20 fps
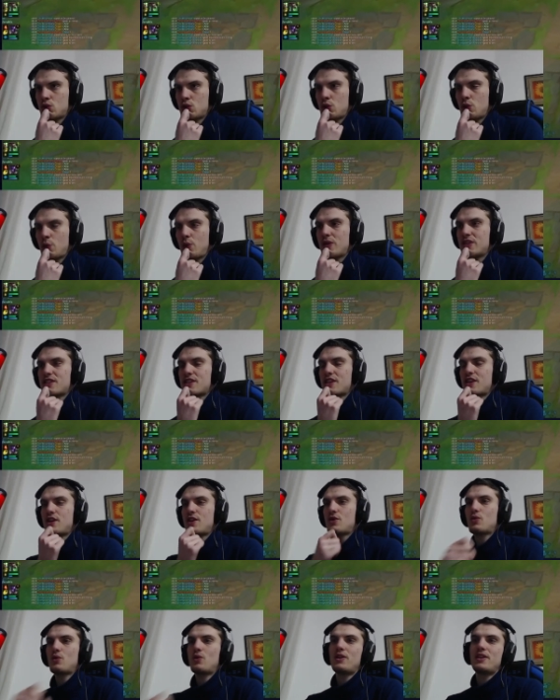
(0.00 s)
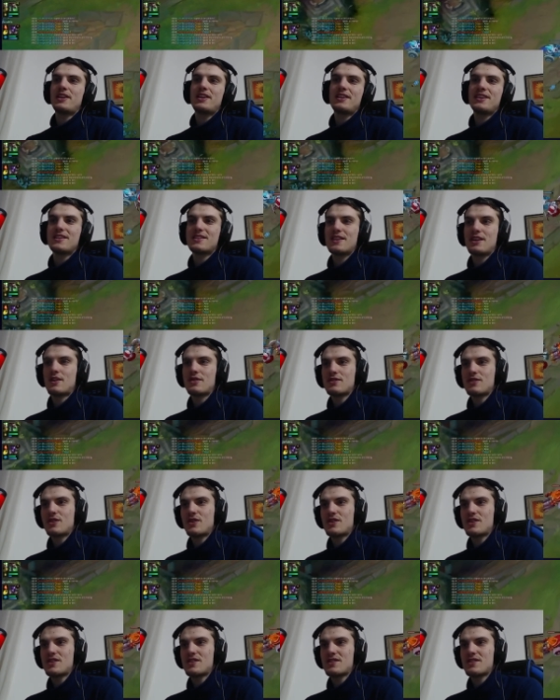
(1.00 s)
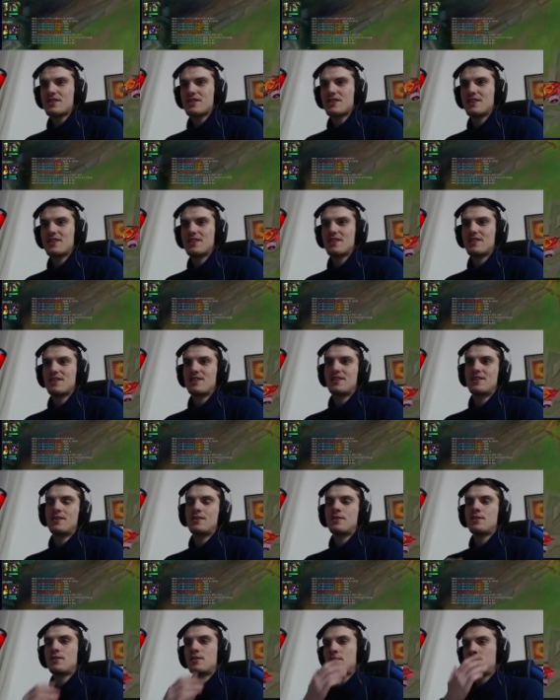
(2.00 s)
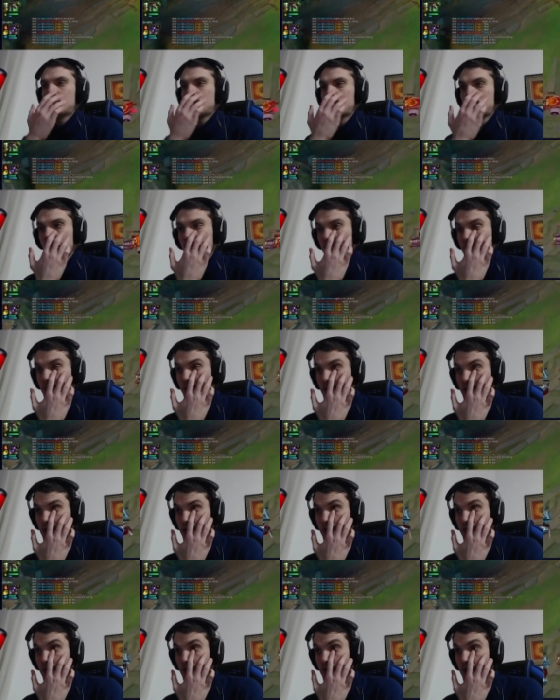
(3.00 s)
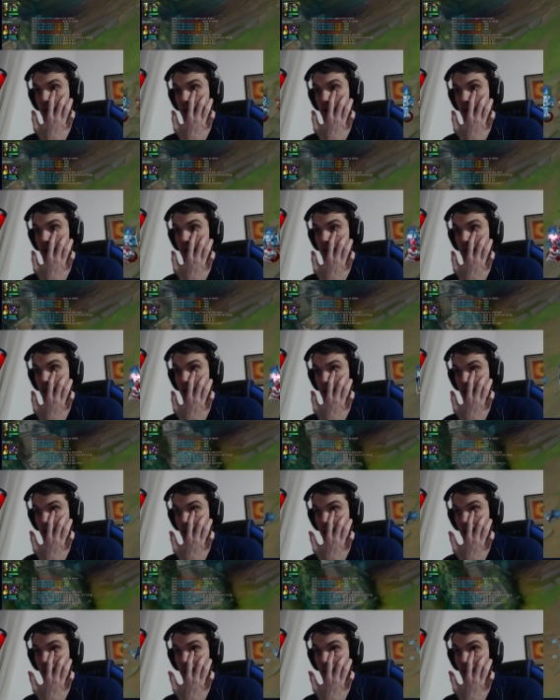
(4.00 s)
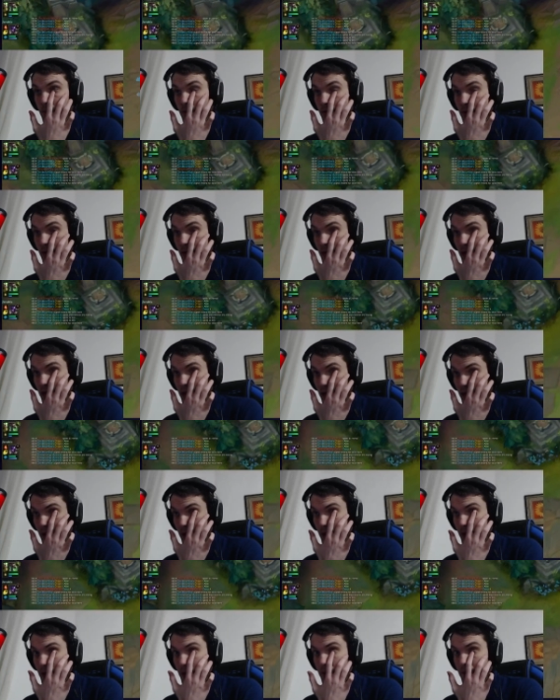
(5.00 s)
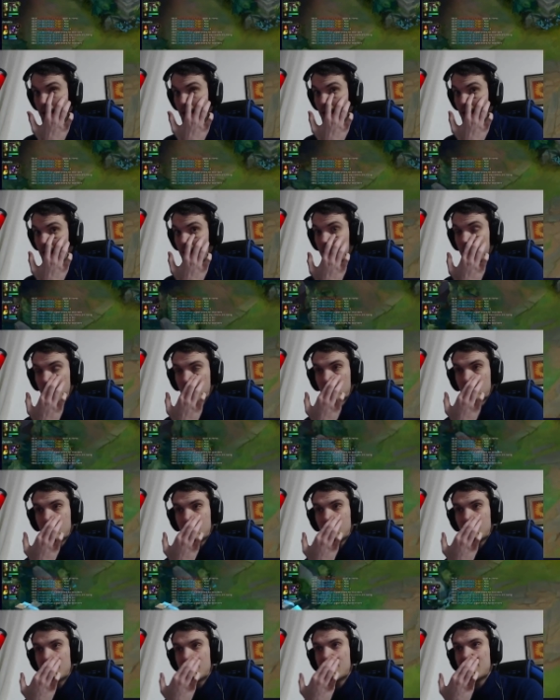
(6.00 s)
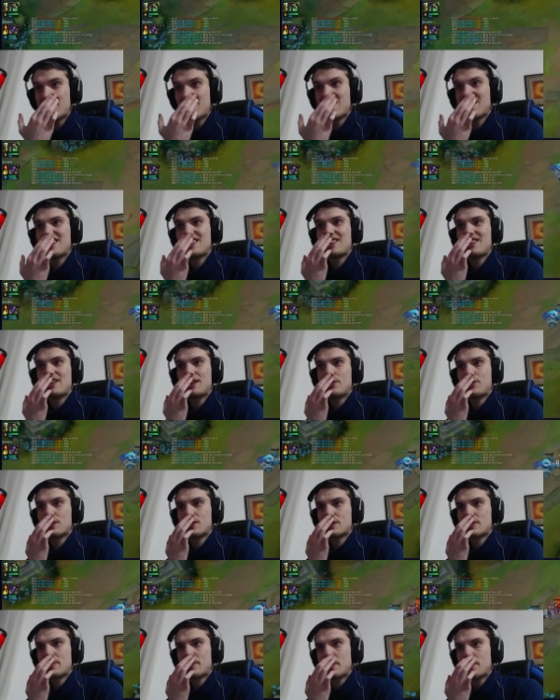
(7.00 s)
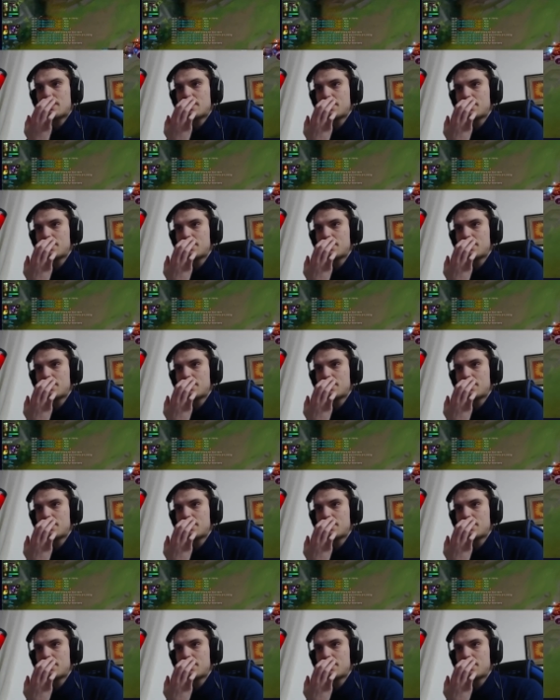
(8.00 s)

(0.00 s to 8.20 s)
You were scared to ulti in these kind of situations? Because of the jungle maybe? Or whatever. Like right here for example.